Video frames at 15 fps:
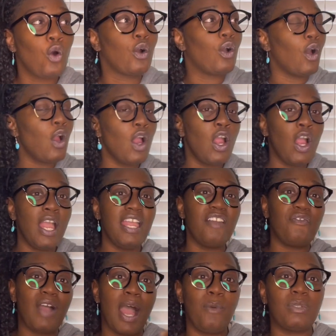Girl,
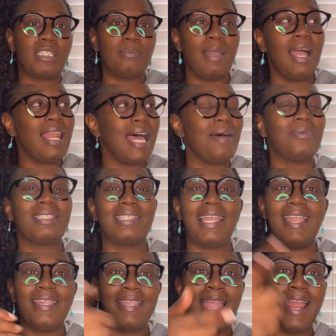if I was mad, I was
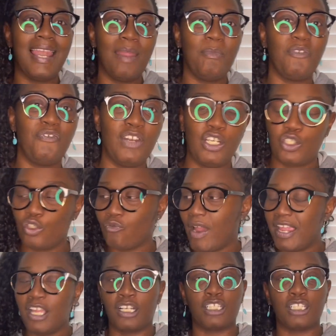saying, yeah, let me finish you right here.